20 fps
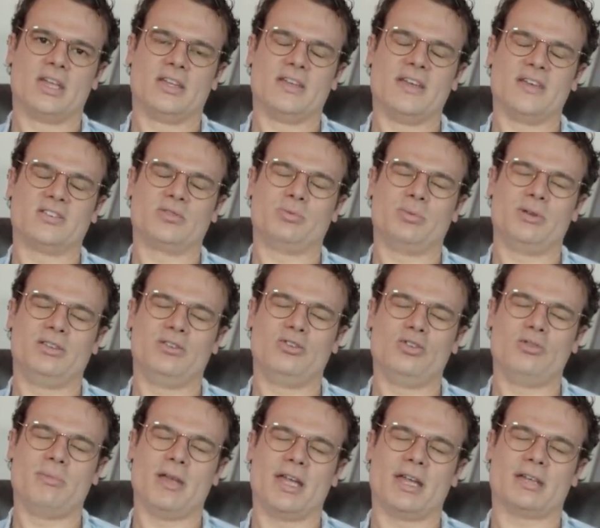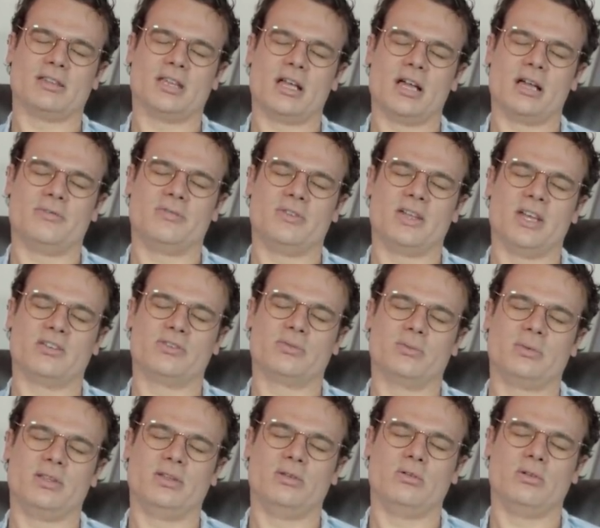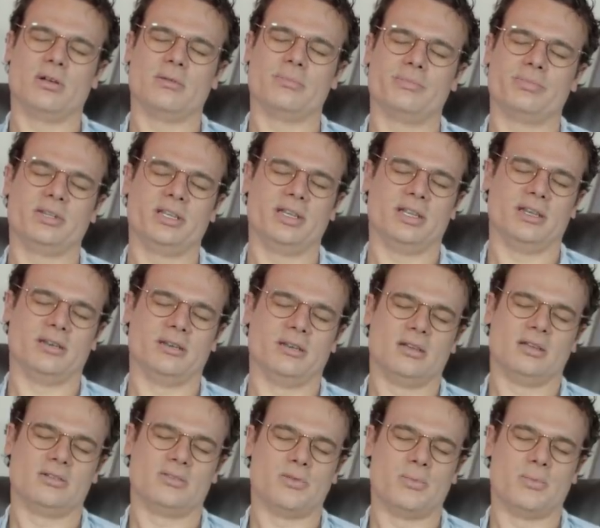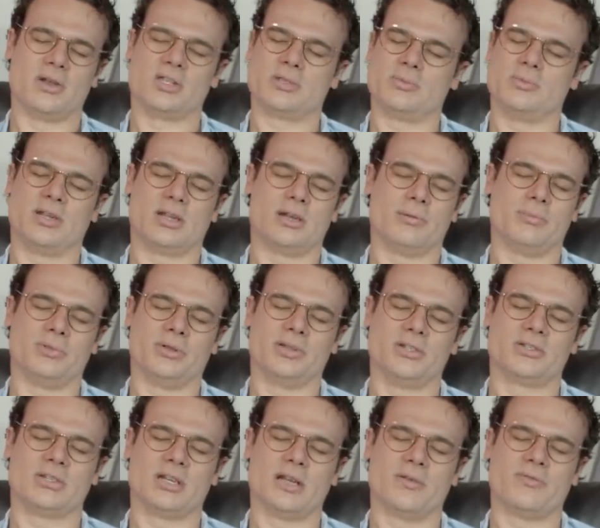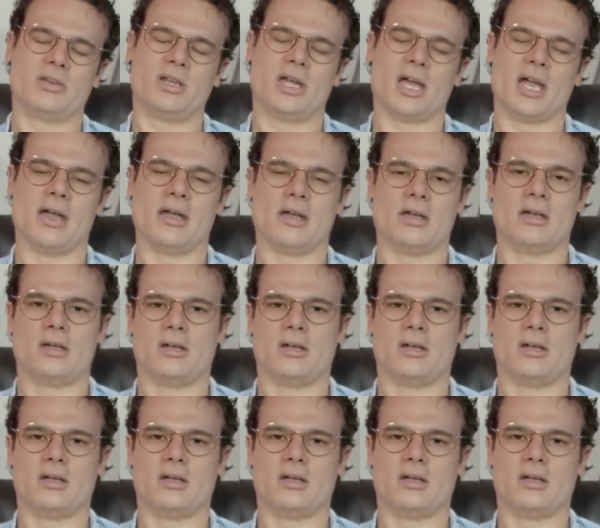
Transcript: Yes, we do make love. Yes, we do complete. She brings me to completion every day.